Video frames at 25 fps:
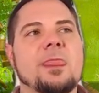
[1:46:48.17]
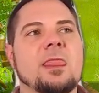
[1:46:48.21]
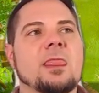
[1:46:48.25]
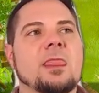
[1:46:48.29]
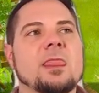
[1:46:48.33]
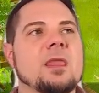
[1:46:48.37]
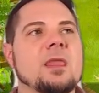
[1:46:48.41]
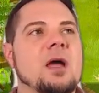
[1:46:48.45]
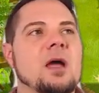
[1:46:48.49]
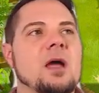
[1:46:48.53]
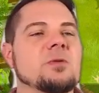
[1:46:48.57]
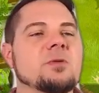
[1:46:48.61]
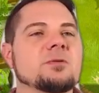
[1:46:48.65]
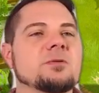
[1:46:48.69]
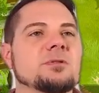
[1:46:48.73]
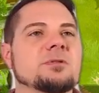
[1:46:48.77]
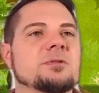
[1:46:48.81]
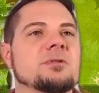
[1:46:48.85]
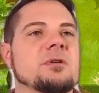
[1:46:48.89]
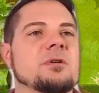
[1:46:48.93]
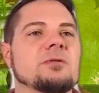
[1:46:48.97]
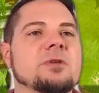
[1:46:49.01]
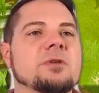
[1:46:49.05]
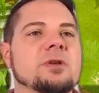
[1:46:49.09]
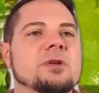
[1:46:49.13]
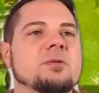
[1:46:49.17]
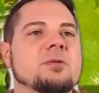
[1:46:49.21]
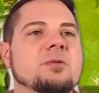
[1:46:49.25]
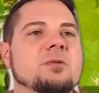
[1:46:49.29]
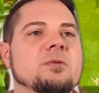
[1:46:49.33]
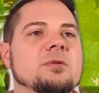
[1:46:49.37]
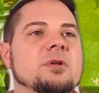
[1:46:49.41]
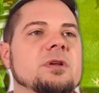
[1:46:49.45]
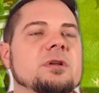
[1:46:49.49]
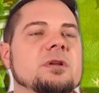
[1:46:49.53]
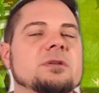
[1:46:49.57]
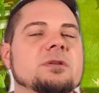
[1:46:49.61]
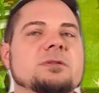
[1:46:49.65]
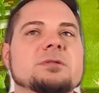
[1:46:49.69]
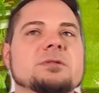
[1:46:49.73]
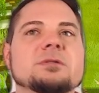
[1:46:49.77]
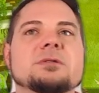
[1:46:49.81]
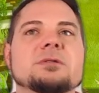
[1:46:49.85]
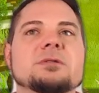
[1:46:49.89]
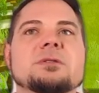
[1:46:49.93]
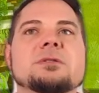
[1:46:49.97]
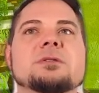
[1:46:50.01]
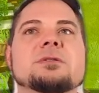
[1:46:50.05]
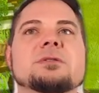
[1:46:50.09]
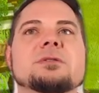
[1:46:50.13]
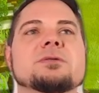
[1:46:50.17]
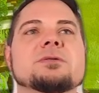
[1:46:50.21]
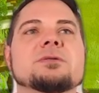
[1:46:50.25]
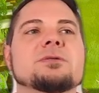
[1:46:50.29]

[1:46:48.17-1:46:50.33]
I will start recording to